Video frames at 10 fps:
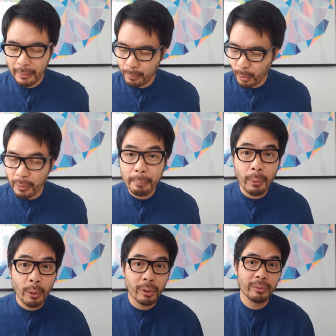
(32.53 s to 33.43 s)
and more
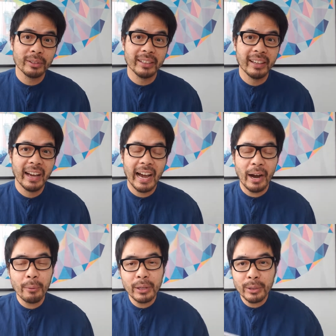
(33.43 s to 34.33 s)
importantly,
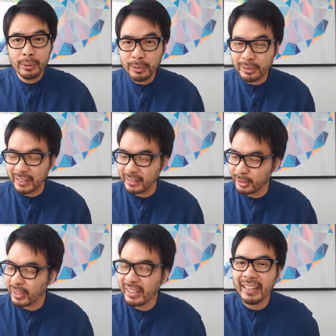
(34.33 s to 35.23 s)
how we use
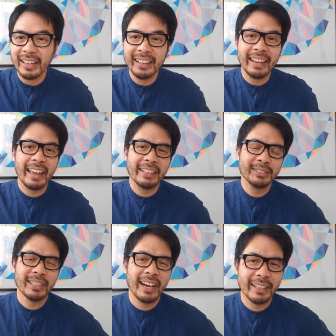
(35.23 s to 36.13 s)
these in
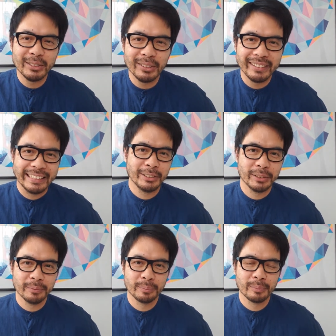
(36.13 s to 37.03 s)
a science
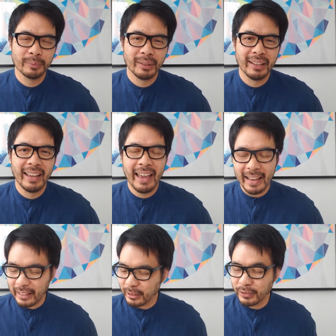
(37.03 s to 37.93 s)
lesson.
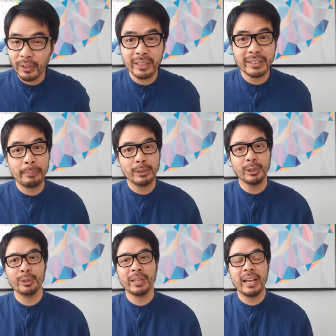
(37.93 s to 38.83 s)
Handouts for this
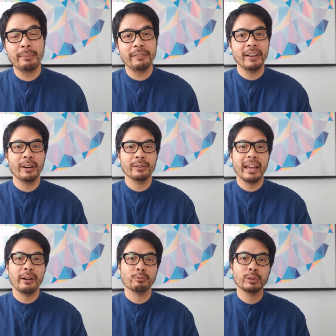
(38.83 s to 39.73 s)
episode can be
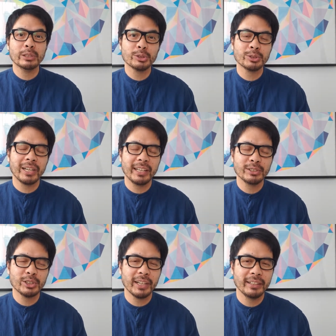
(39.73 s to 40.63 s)
found at
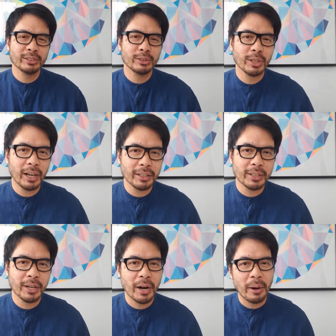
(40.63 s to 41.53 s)

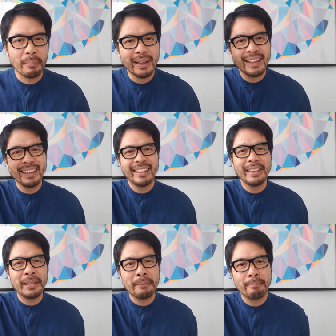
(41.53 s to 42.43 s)
realsciencechallenge.com
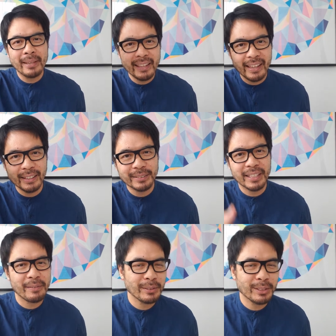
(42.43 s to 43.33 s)

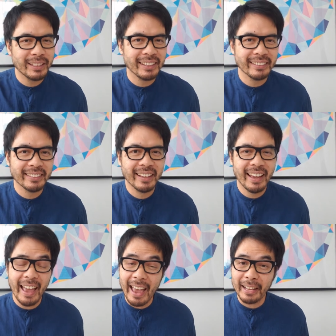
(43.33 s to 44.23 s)
EP17.
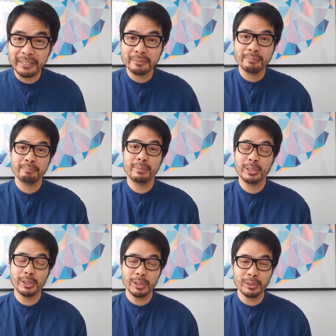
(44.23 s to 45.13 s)
And
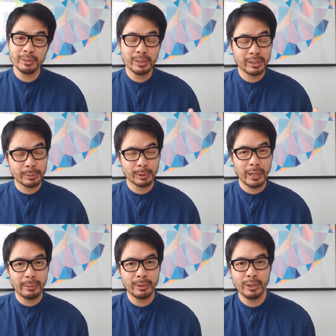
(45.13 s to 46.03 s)
be sure to
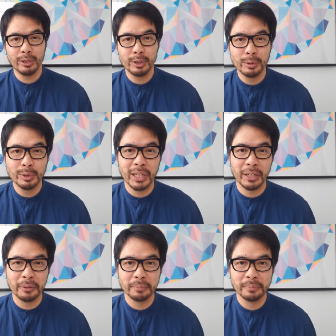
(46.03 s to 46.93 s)
subscribe to our YouTube
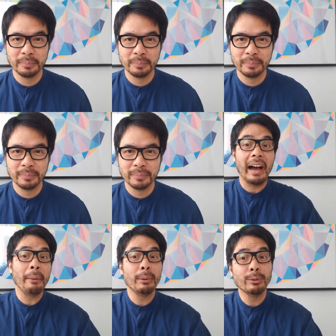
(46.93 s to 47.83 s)
channel. I'm